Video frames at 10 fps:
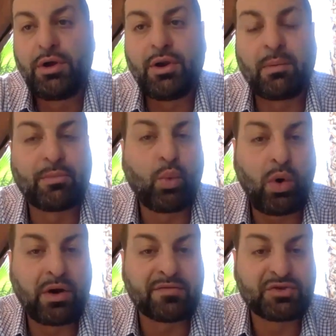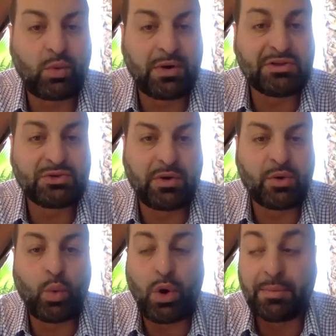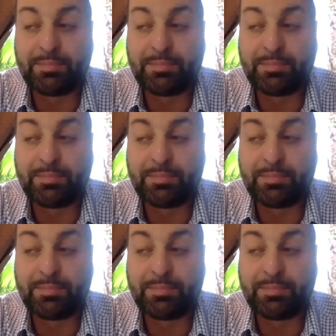number 1 of 2021.